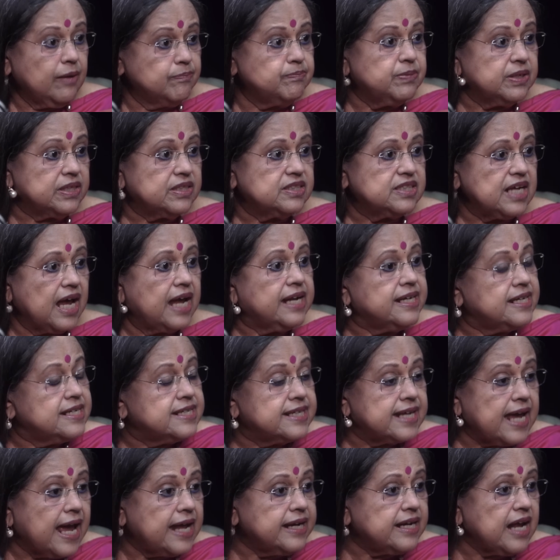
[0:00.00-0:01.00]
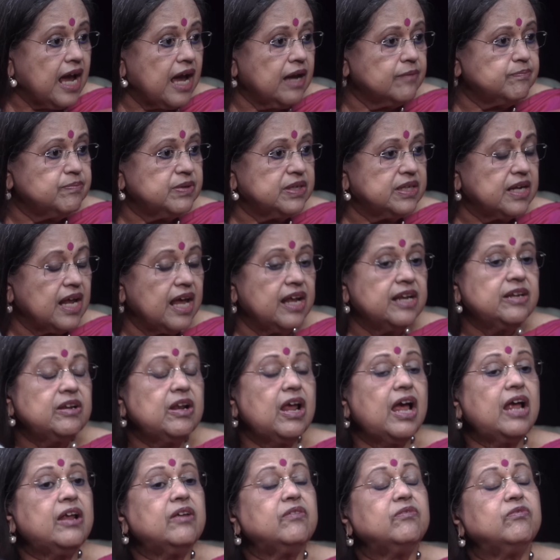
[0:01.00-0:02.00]
happened, and it can happen,
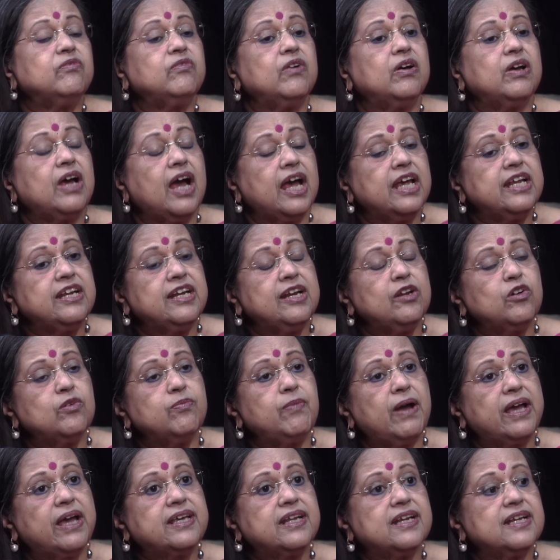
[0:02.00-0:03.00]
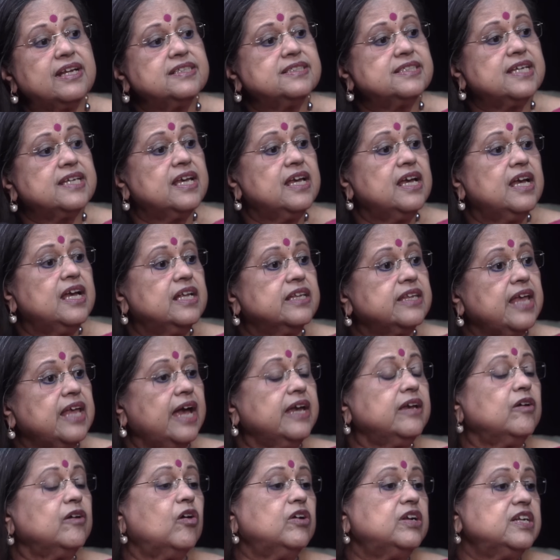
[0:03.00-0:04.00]
and I I look back and I say,
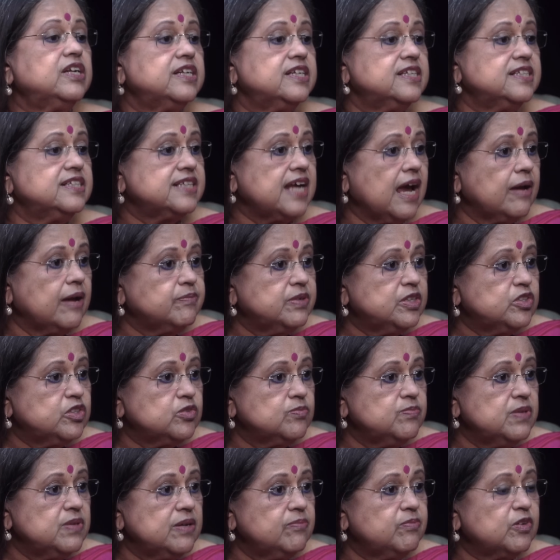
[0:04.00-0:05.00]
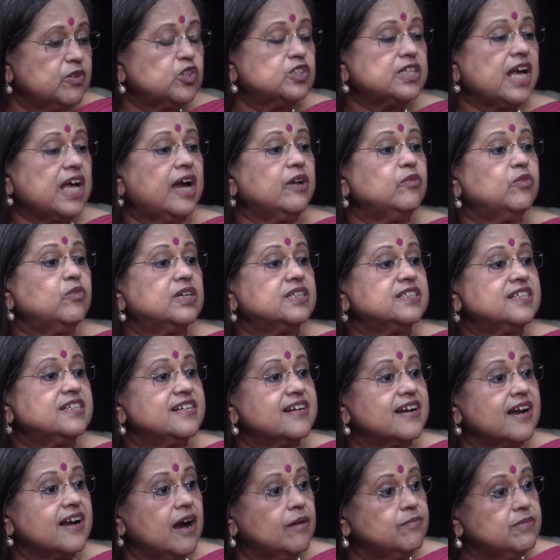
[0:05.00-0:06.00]
thank God it didn't happen to me because I worked
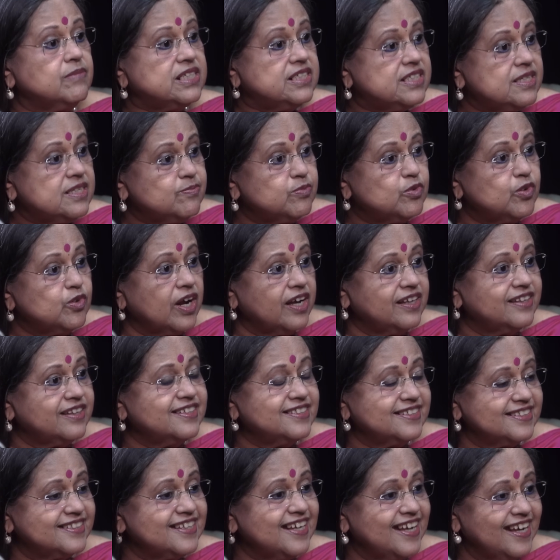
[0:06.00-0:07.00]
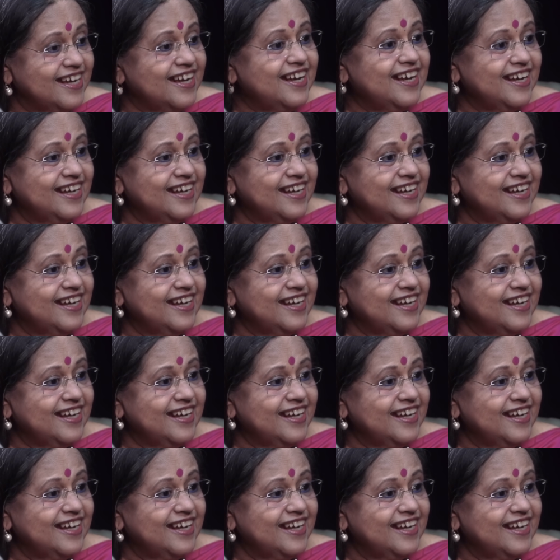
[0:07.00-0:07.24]
in Kamatipura in this,